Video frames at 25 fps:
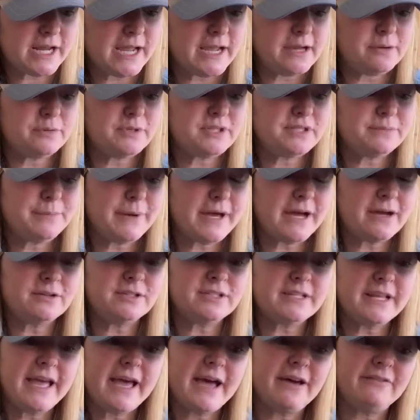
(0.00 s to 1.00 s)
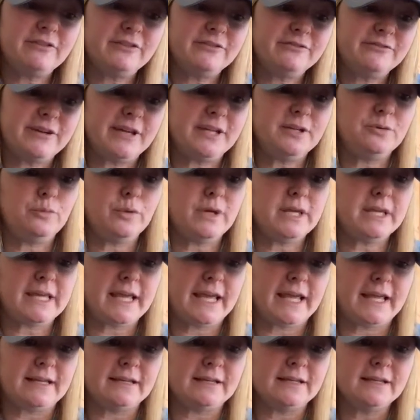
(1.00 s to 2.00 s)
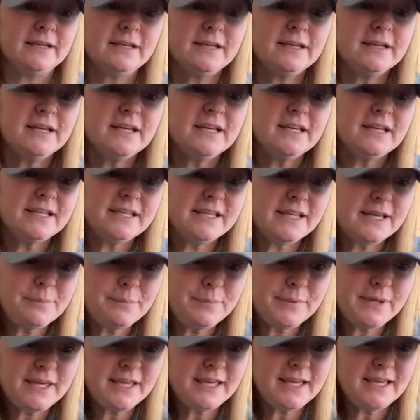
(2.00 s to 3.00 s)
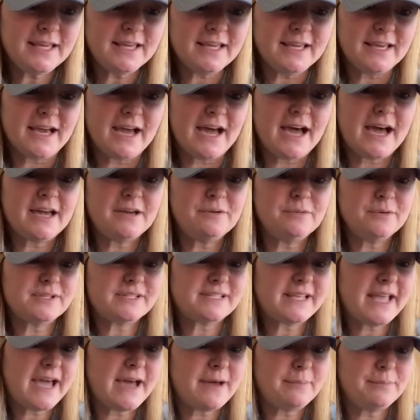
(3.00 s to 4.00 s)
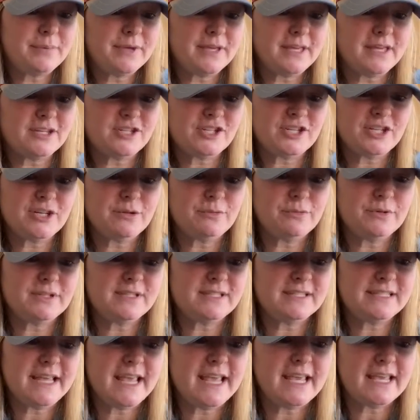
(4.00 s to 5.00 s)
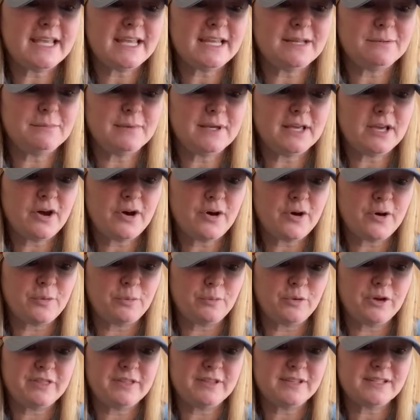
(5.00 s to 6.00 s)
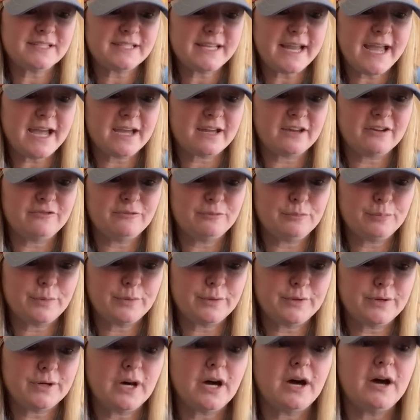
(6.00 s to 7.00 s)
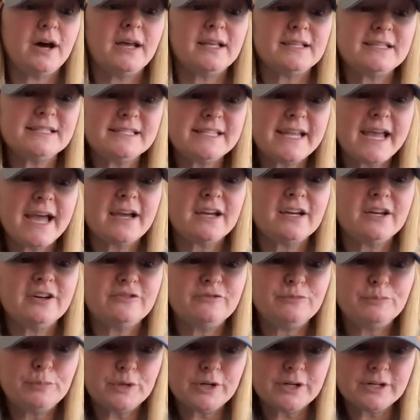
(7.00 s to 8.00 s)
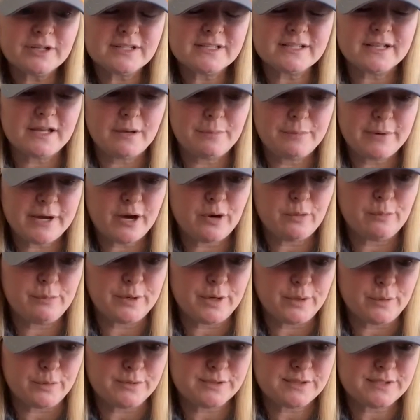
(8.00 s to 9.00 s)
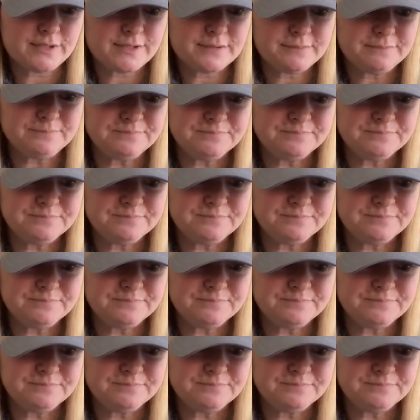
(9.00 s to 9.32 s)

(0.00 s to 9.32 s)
I was bound to have a fun weekend. Yippee! I was happy she was taking me home with a stack of books about boats.